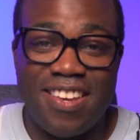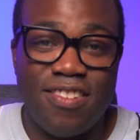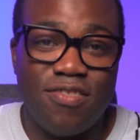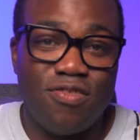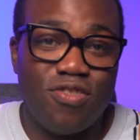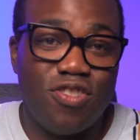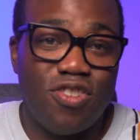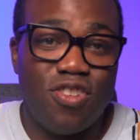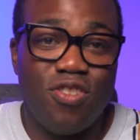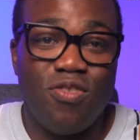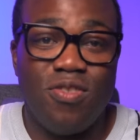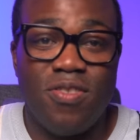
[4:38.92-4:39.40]

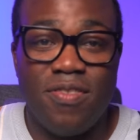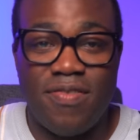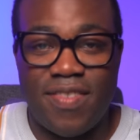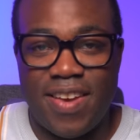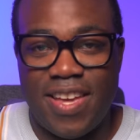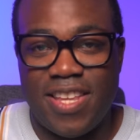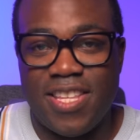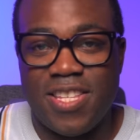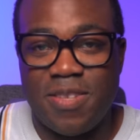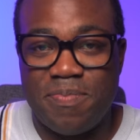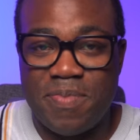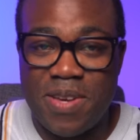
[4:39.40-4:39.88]
out to the
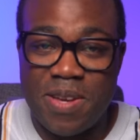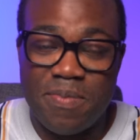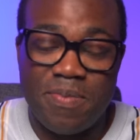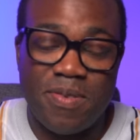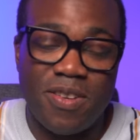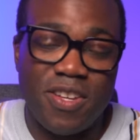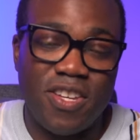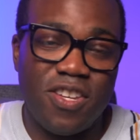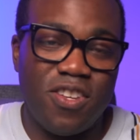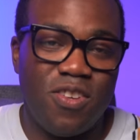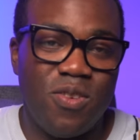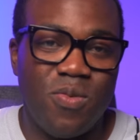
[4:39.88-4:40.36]
fans,
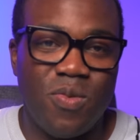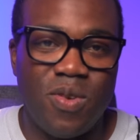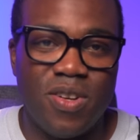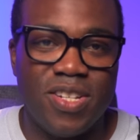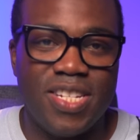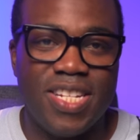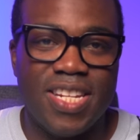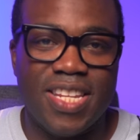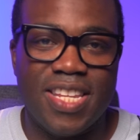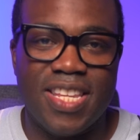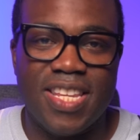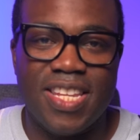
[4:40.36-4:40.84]
people like you
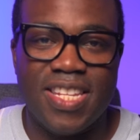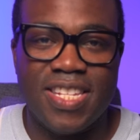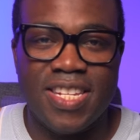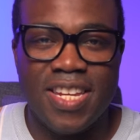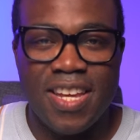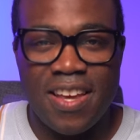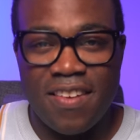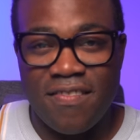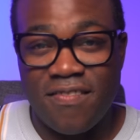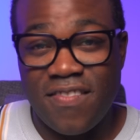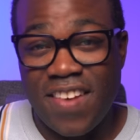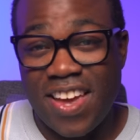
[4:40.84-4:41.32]
watching this.
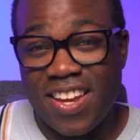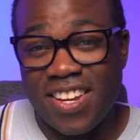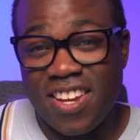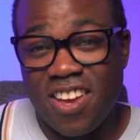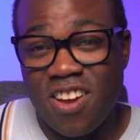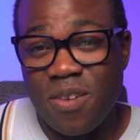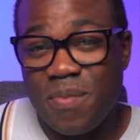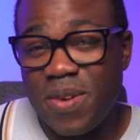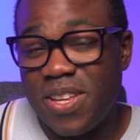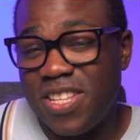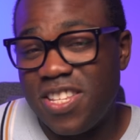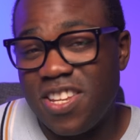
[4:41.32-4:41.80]
Fan
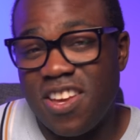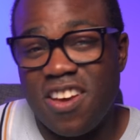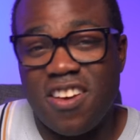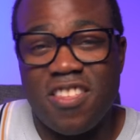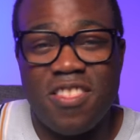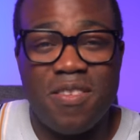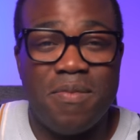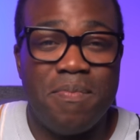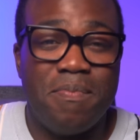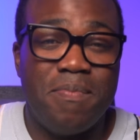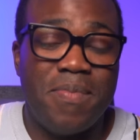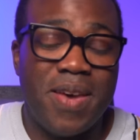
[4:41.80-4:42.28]
comments
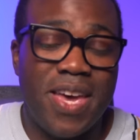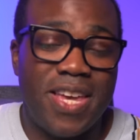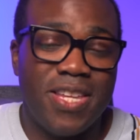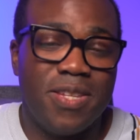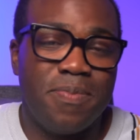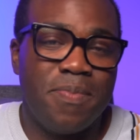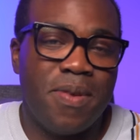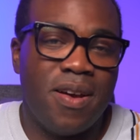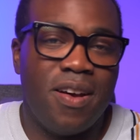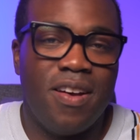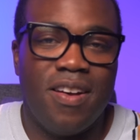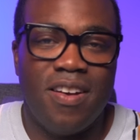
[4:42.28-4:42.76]
are the
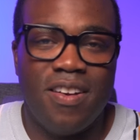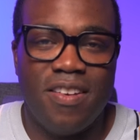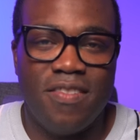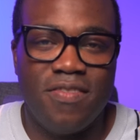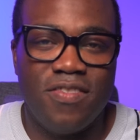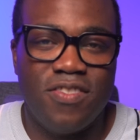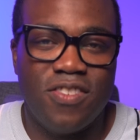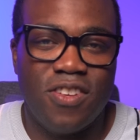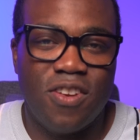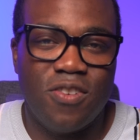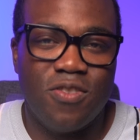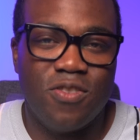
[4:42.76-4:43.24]
best part
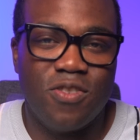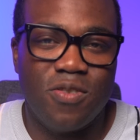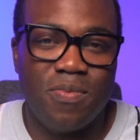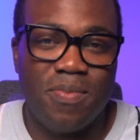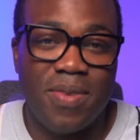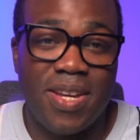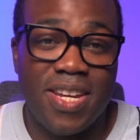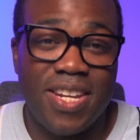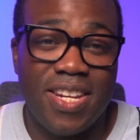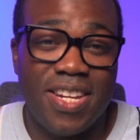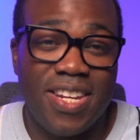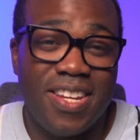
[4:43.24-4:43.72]
of social
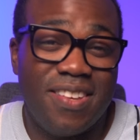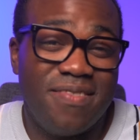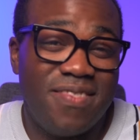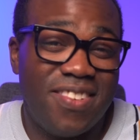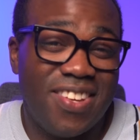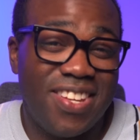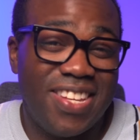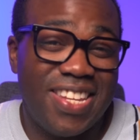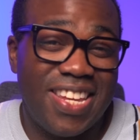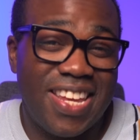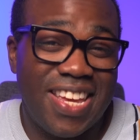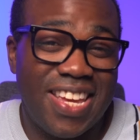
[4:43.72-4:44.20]
media,
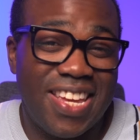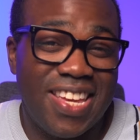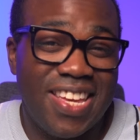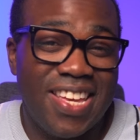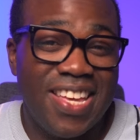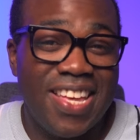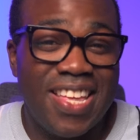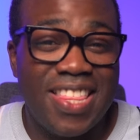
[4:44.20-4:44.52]
aren't they?